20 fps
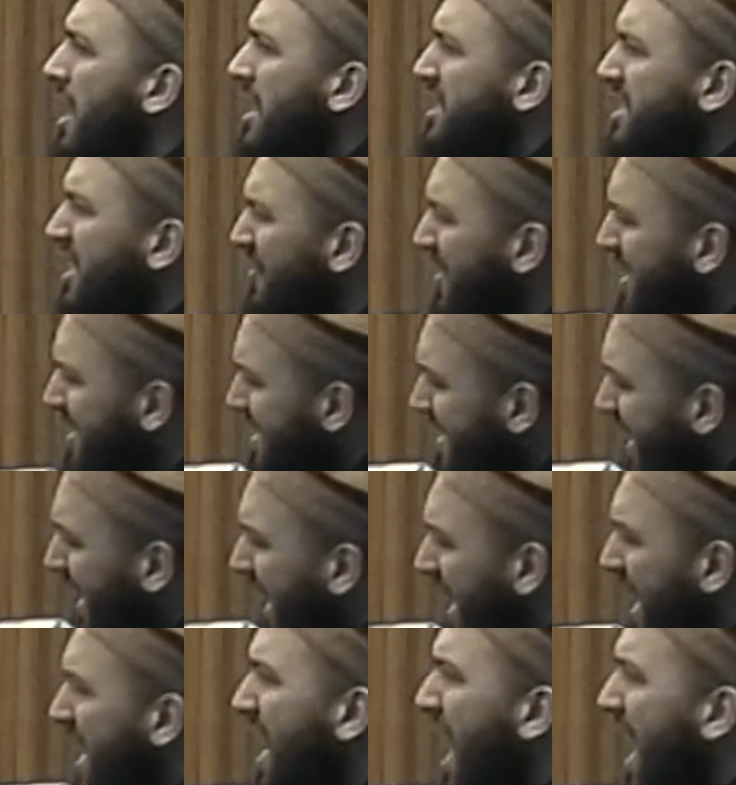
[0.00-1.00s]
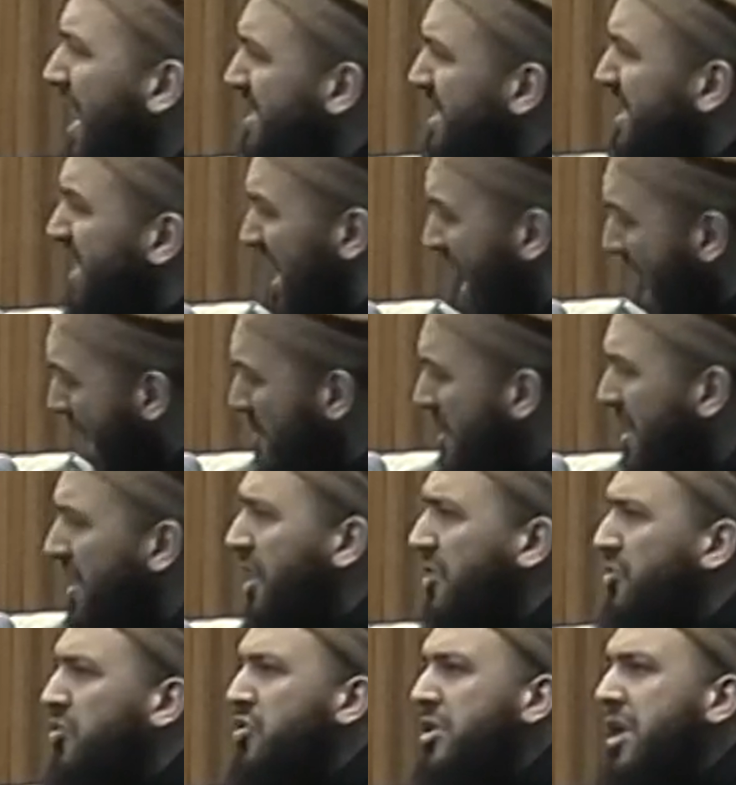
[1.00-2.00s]
He's given us sakina and salam
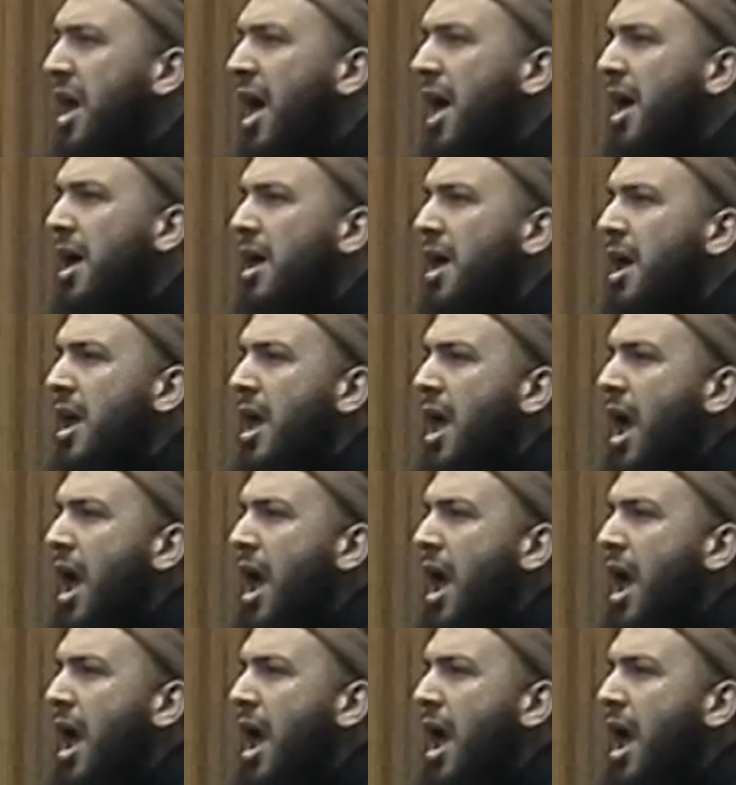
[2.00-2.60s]
in the dunya